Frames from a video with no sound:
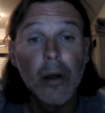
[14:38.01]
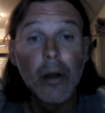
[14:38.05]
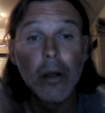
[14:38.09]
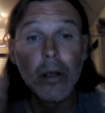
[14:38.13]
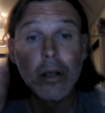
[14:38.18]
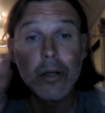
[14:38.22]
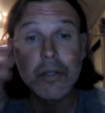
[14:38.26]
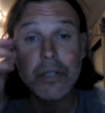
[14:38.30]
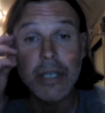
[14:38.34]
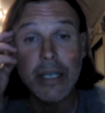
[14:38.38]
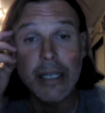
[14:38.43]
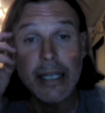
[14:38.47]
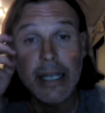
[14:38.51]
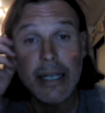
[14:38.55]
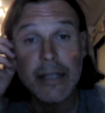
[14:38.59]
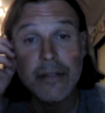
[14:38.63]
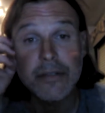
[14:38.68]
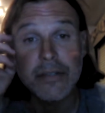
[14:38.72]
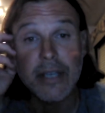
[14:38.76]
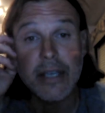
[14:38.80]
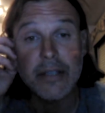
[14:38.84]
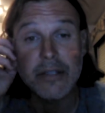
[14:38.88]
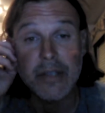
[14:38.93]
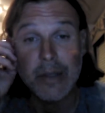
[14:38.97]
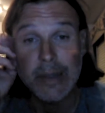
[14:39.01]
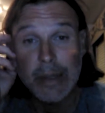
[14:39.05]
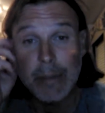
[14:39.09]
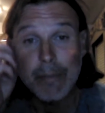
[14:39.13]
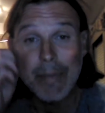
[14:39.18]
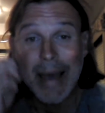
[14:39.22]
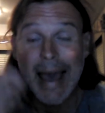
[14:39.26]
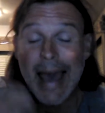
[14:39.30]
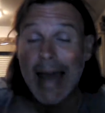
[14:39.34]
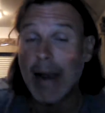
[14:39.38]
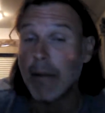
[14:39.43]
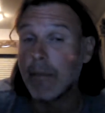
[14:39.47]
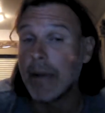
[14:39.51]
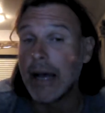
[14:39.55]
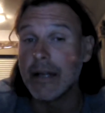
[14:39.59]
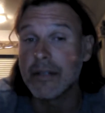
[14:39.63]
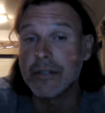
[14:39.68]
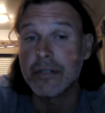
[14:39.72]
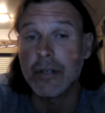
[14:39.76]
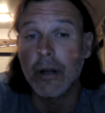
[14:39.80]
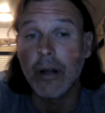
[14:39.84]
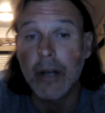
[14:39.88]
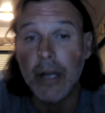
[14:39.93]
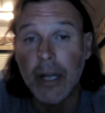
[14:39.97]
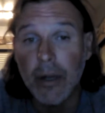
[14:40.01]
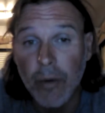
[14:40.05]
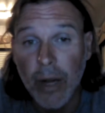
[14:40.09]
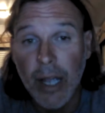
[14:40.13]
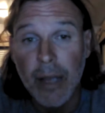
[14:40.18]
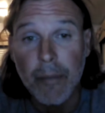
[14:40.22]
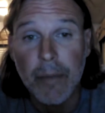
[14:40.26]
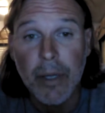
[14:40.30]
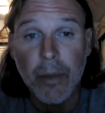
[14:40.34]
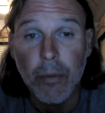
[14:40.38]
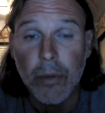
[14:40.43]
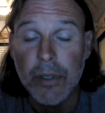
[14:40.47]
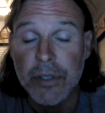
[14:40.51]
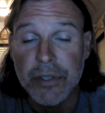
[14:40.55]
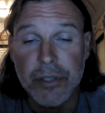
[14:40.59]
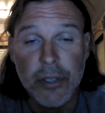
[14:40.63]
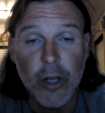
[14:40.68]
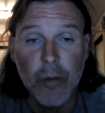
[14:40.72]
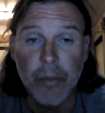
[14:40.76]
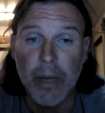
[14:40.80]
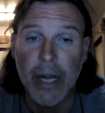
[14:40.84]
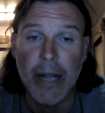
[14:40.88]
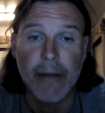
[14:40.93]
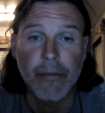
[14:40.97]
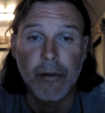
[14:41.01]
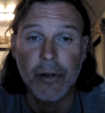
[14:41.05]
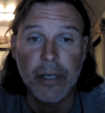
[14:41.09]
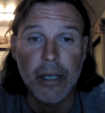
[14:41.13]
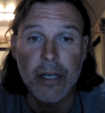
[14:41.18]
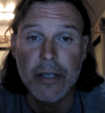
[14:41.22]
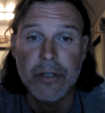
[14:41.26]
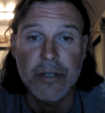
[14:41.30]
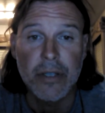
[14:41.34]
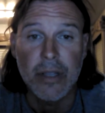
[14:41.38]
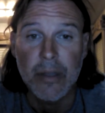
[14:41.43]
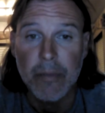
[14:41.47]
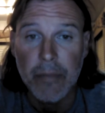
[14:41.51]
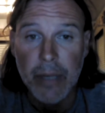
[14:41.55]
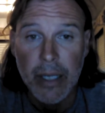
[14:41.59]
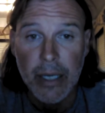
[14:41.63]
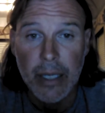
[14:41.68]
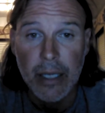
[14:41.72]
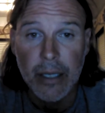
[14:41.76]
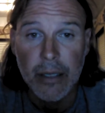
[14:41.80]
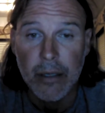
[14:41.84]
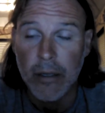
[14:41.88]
because he did say something bad about Saudi Arabia, which nobody ever does in the media.